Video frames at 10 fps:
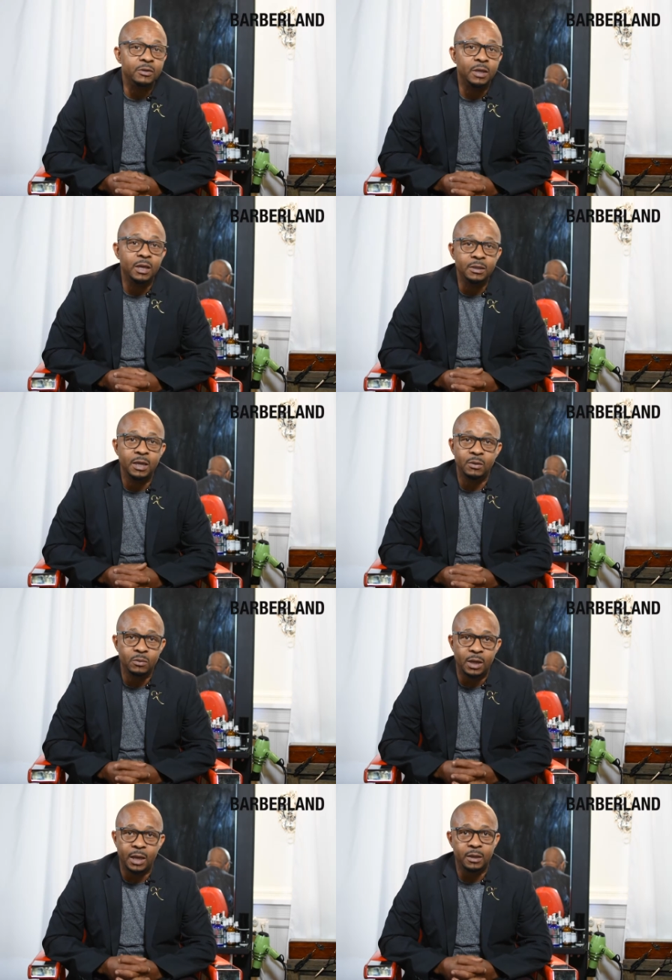They they
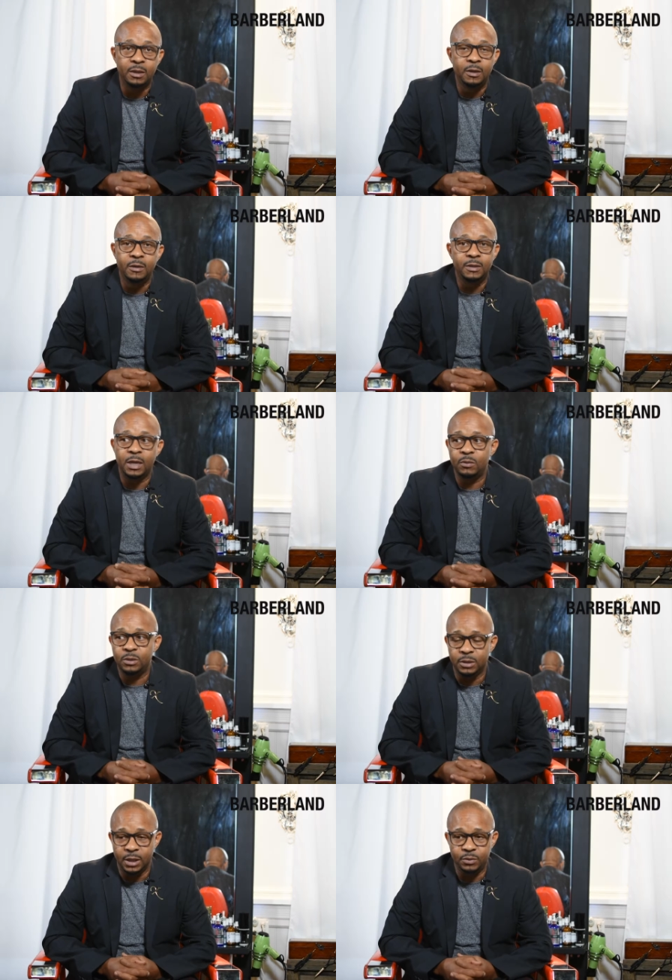were like they
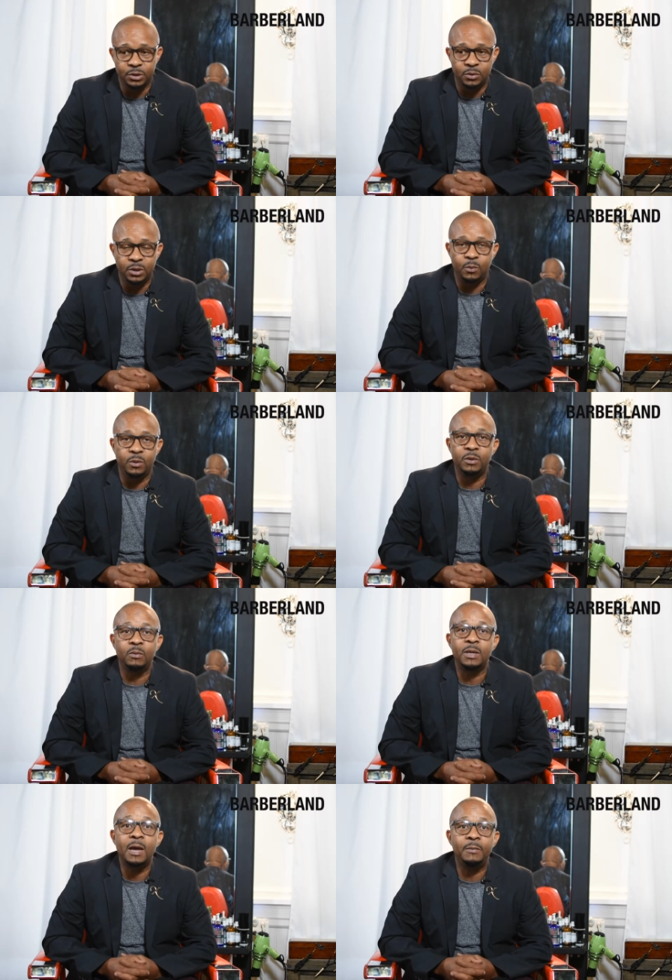were they were doing it with or
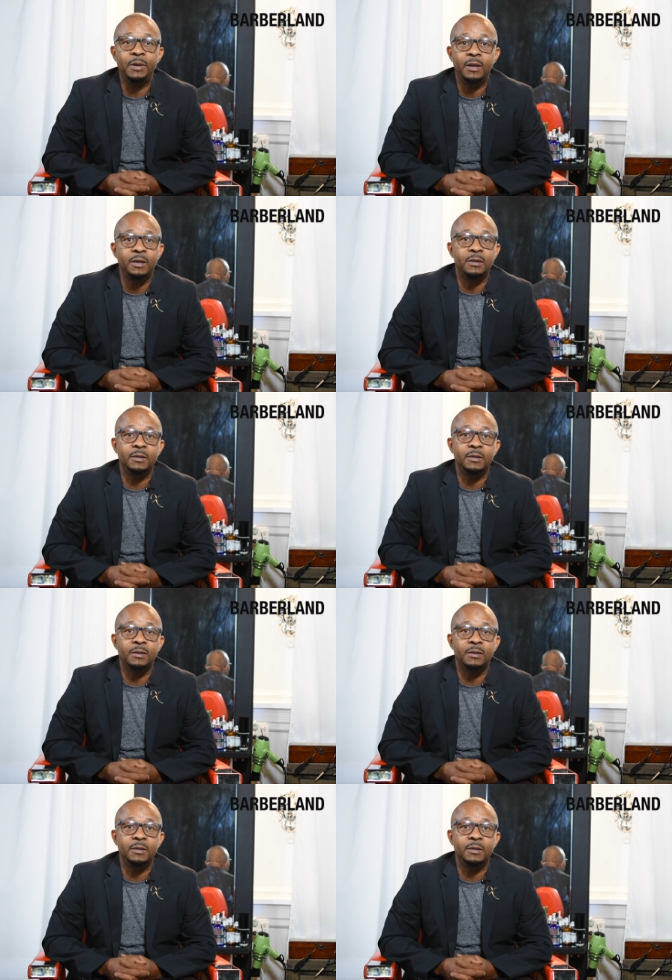without me.